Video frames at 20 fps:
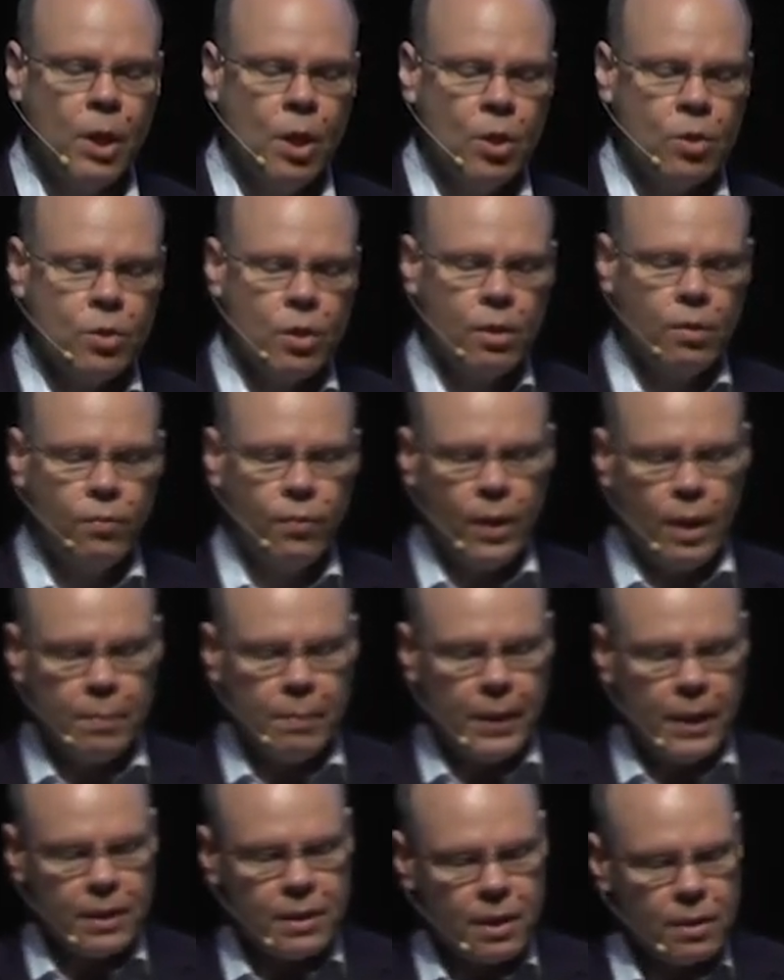So in the
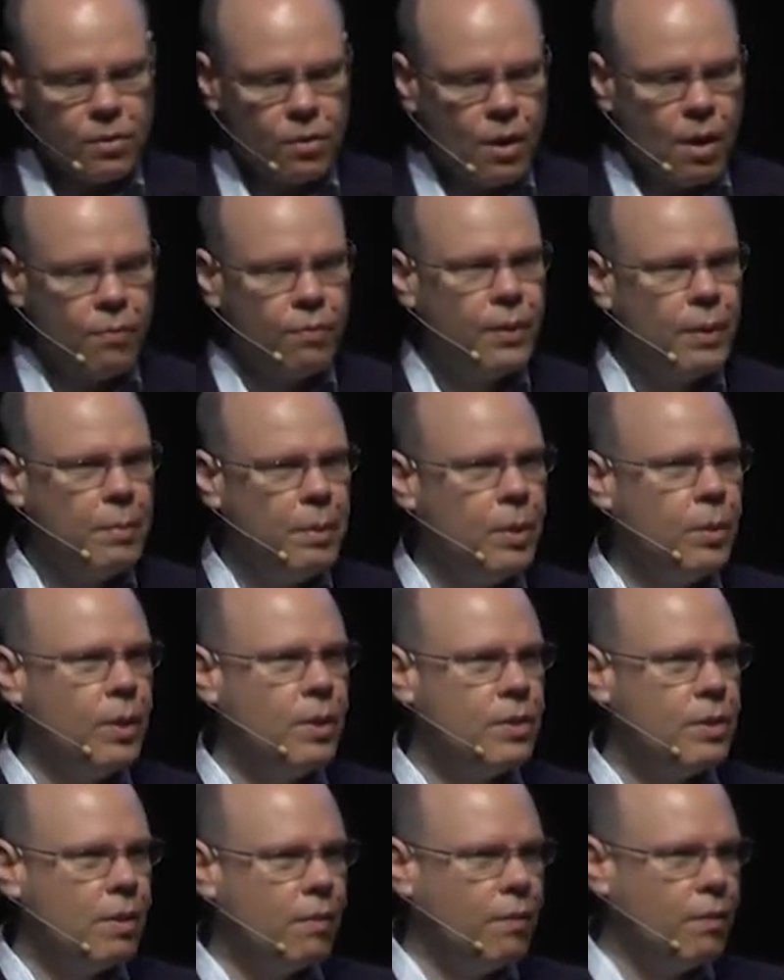Philippines, that's roughly between
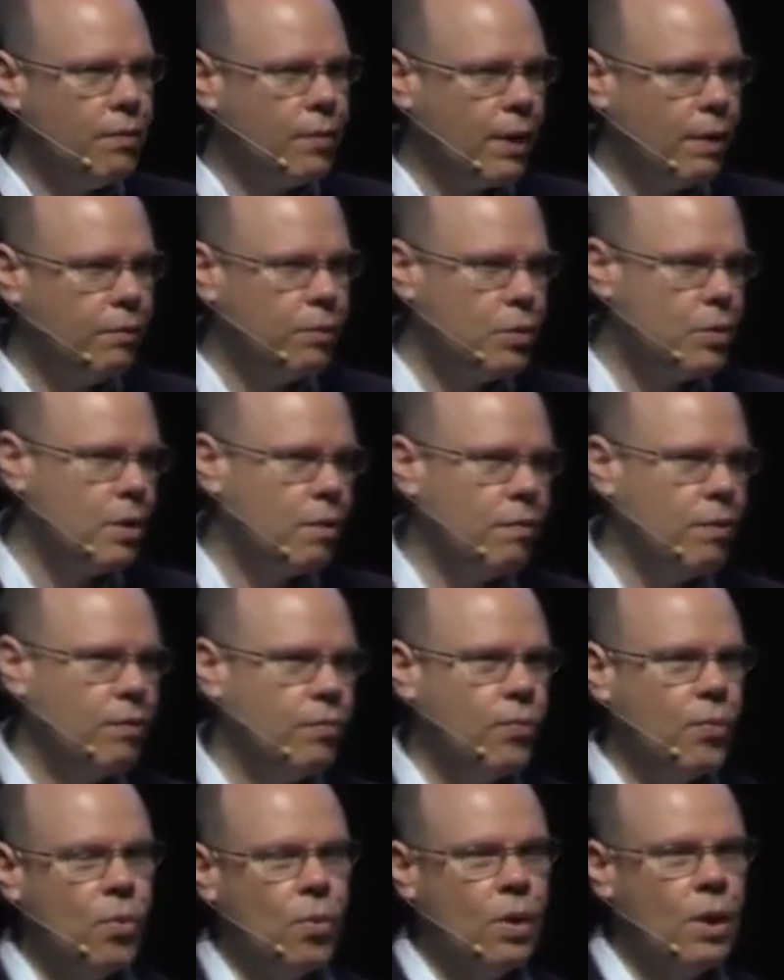7.5 to
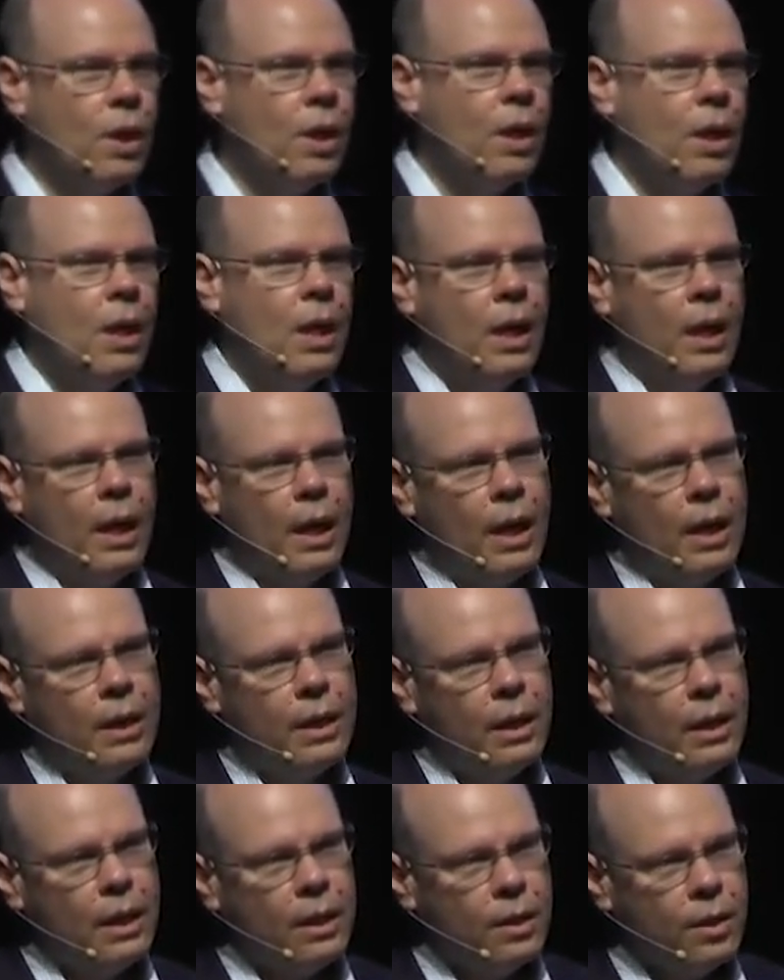7.4. And
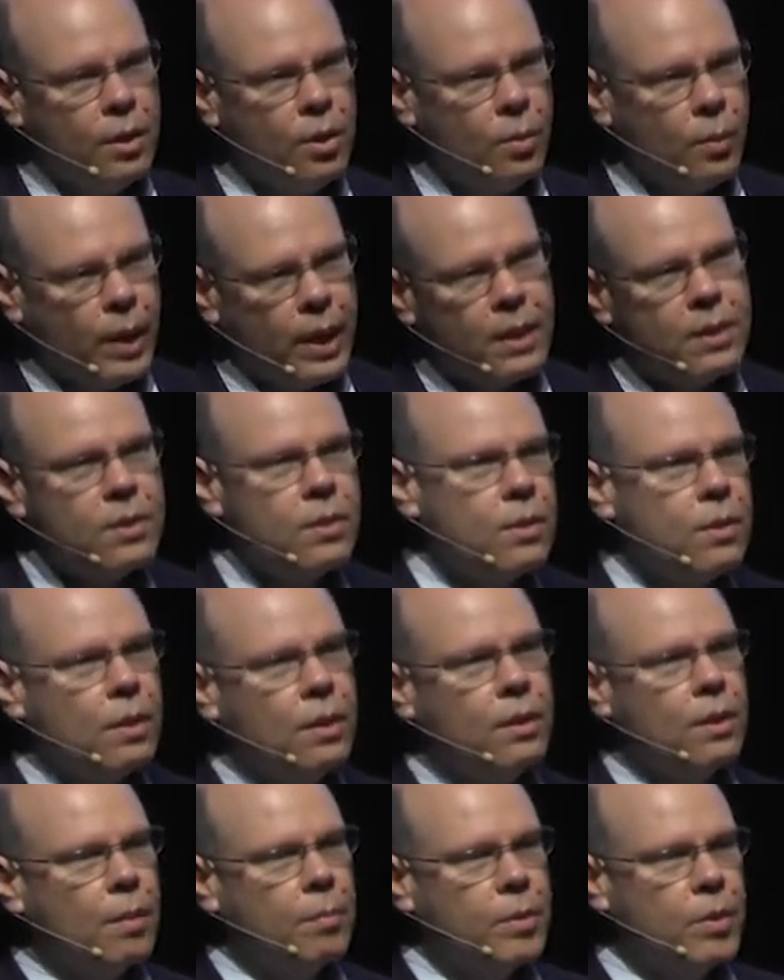in the US, in
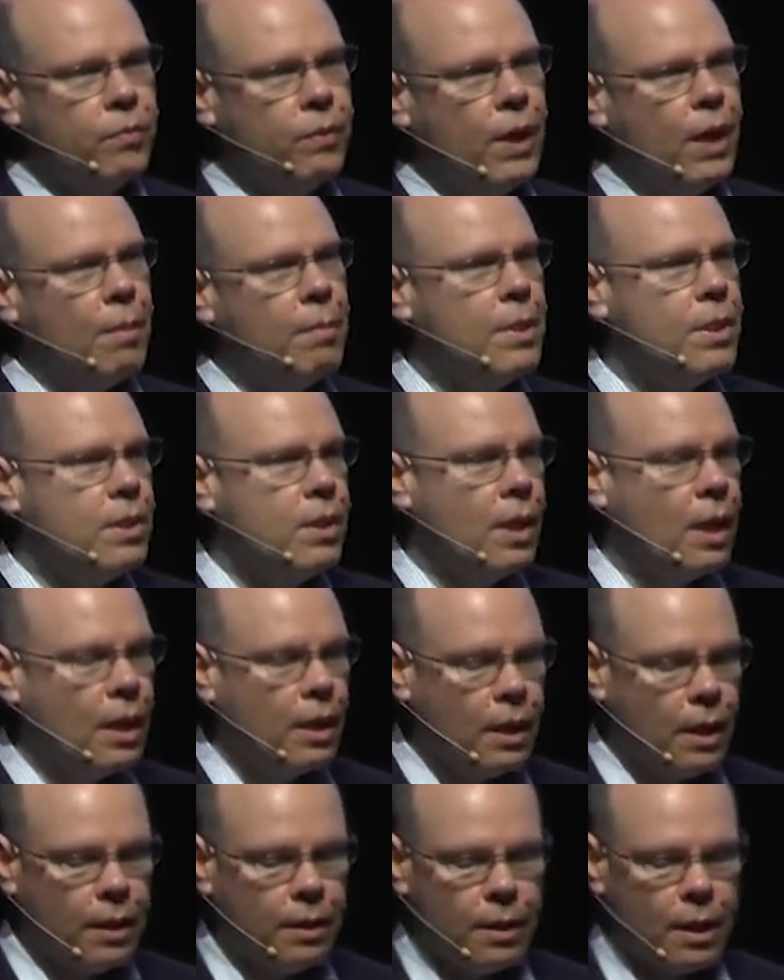terms of the
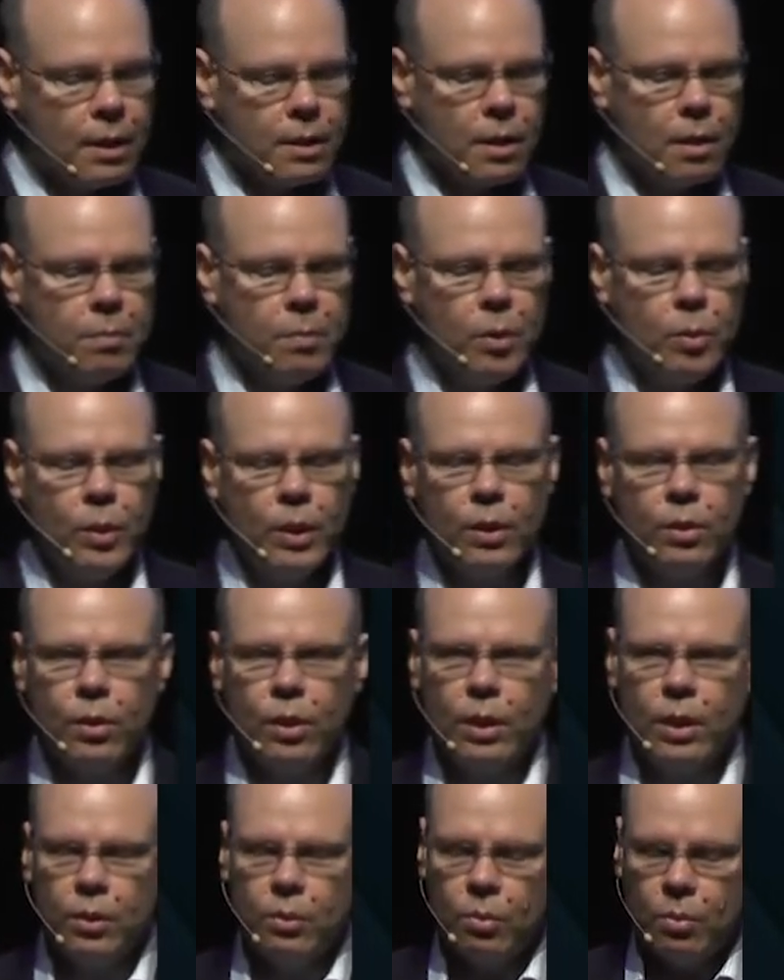MSCI index, at between
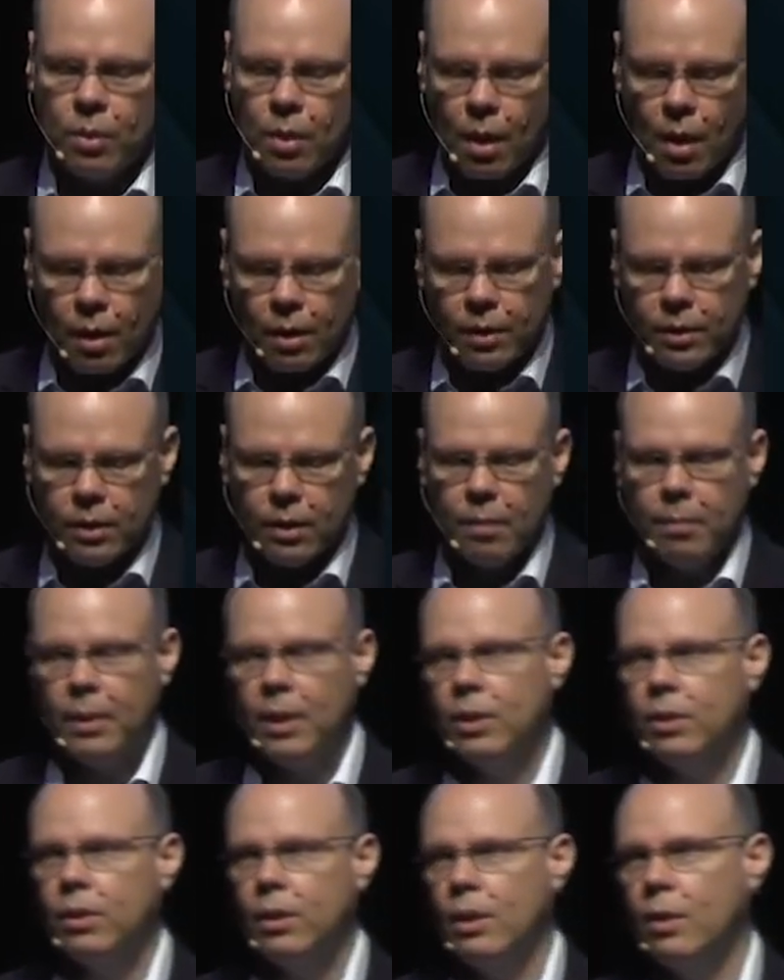$32 and
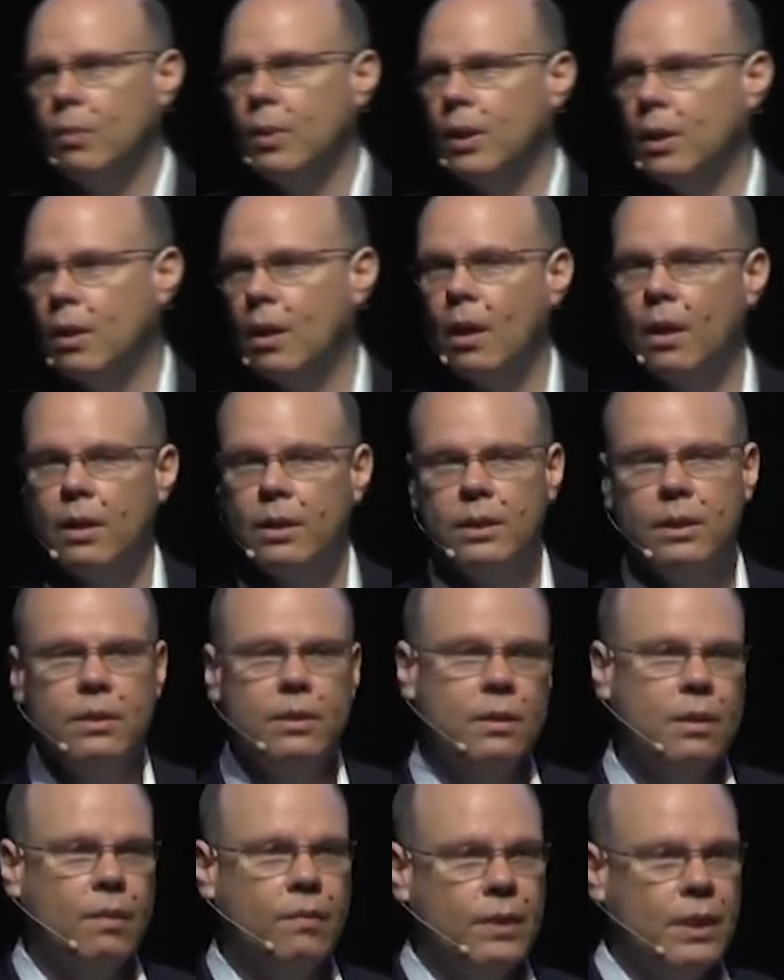about
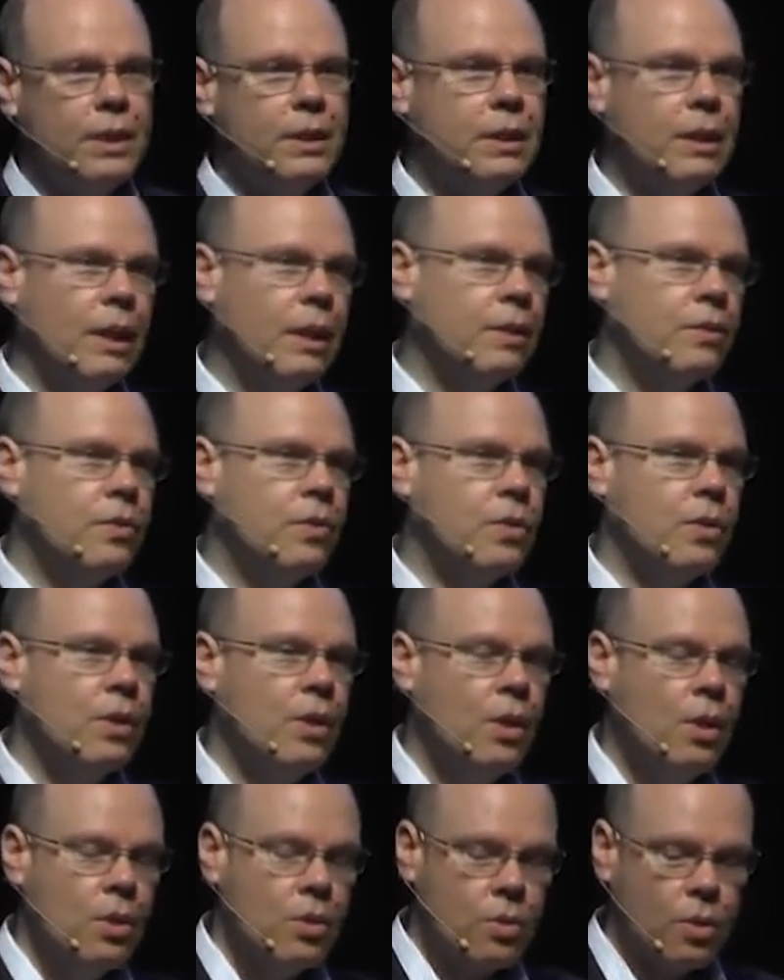$31.70.
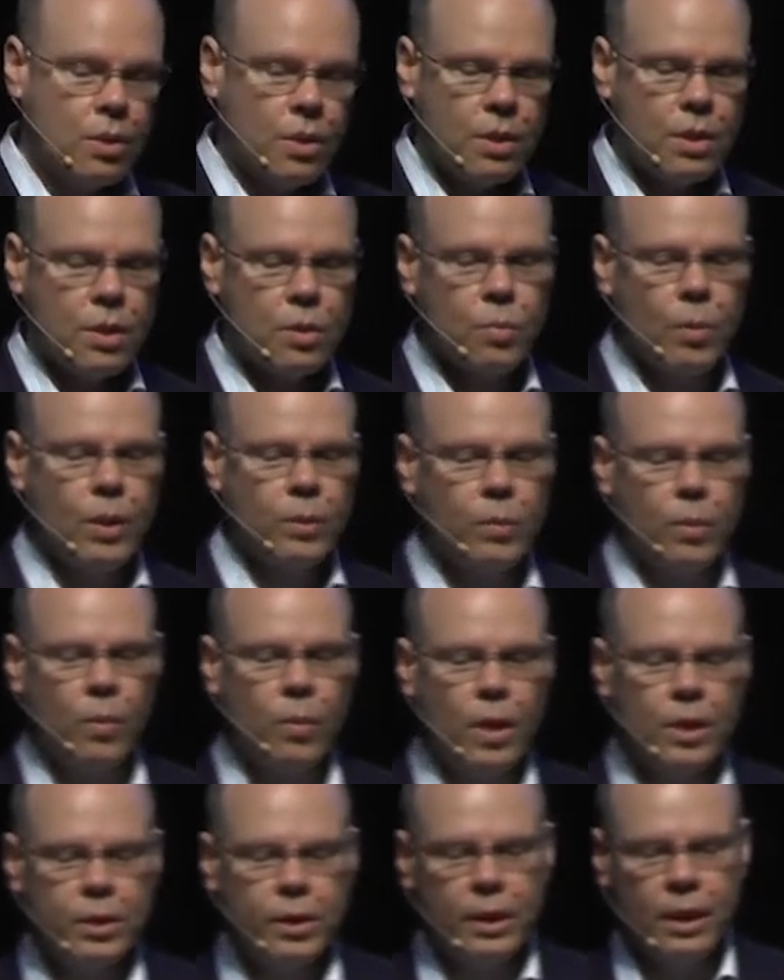So this is what we're
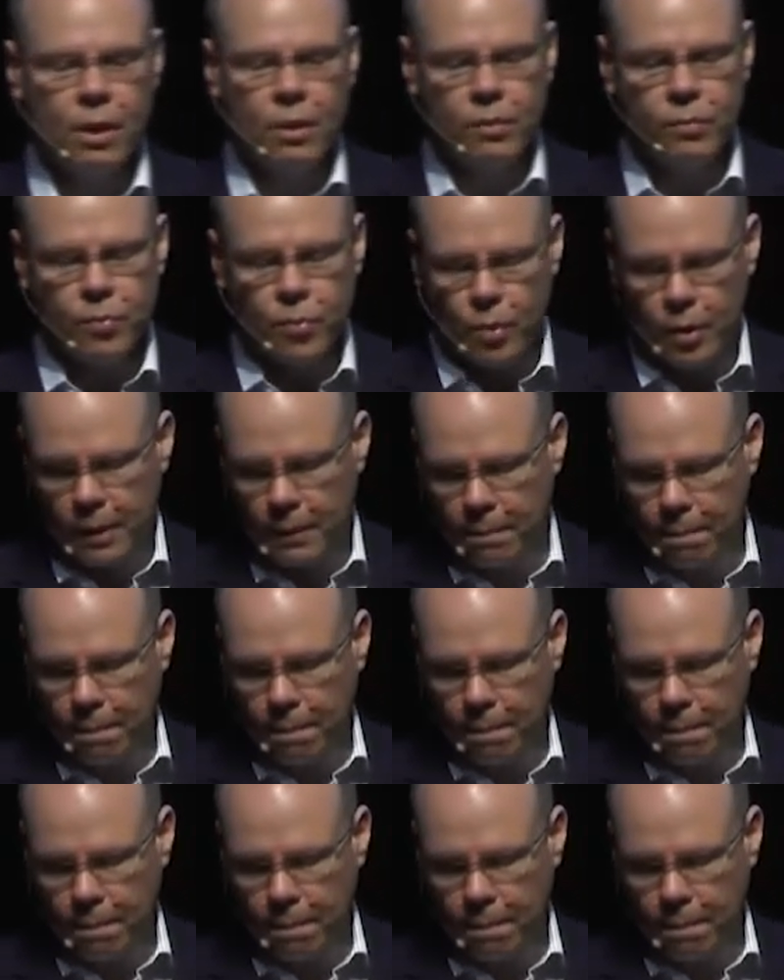watching out for.